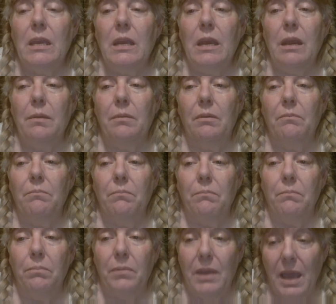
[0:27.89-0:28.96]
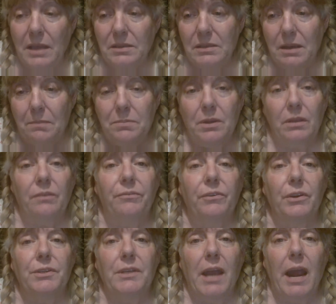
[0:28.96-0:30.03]
He gets up to the
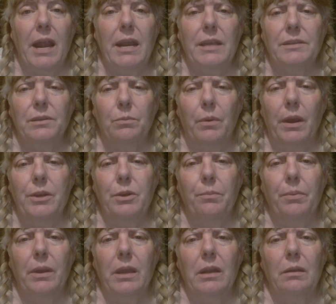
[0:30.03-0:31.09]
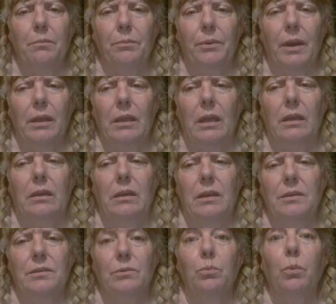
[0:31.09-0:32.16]
first guy, and he says, "Why'd you bring an umbrella?" And he
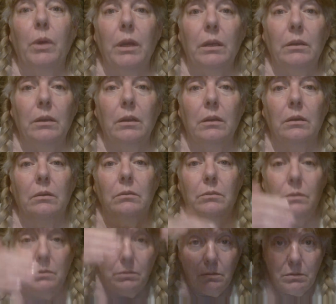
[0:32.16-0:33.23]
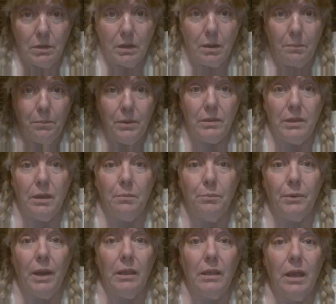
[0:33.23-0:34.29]
says, "Well, you know, to put the
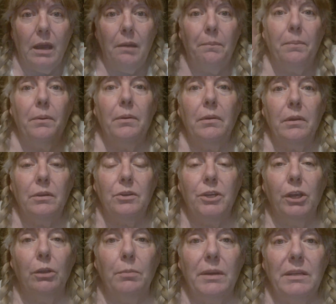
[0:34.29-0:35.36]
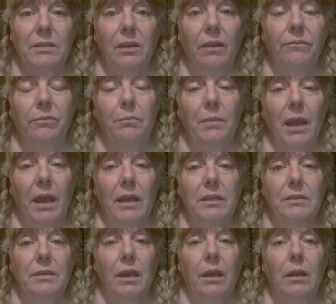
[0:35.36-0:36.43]
umbrella up, shield myself from the hot
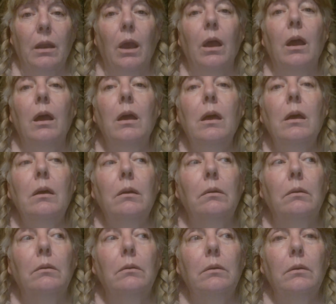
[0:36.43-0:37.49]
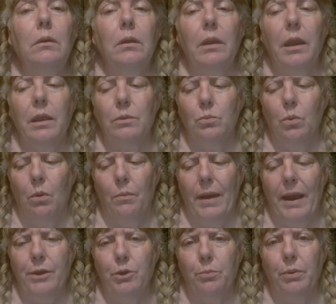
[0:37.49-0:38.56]
sun." "Oh." And he goes, "Well,
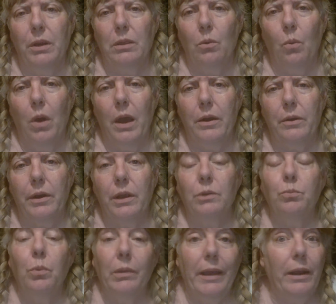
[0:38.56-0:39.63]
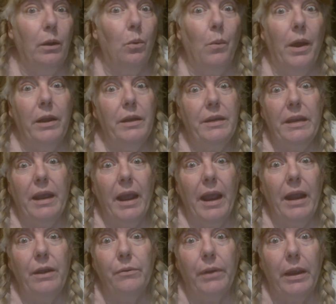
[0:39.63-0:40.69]
why'd you bring the water?" He goes, "Well, I don't want to
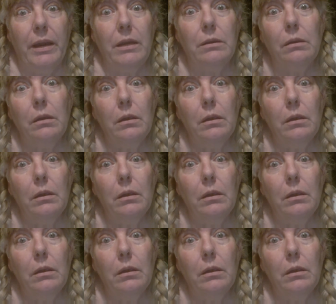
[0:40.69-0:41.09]
dehydrate."